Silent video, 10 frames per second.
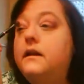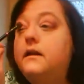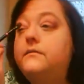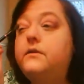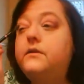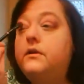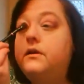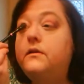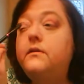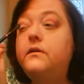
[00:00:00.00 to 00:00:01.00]
and I'm just going
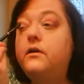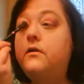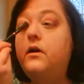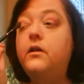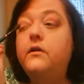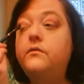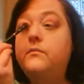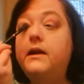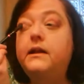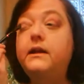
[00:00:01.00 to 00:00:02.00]
to go all over
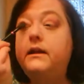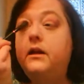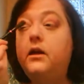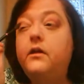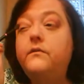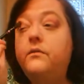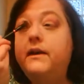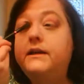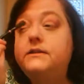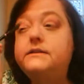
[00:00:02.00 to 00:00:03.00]
my lid and all over
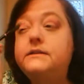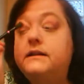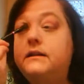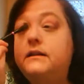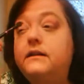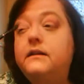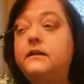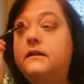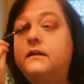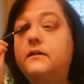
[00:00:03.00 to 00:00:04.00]
what I just did.
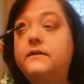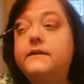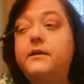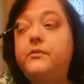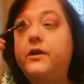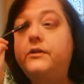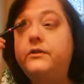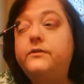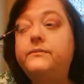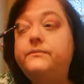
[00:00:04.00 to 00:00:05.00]
Same
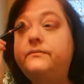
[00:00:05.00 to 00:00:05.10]
brush,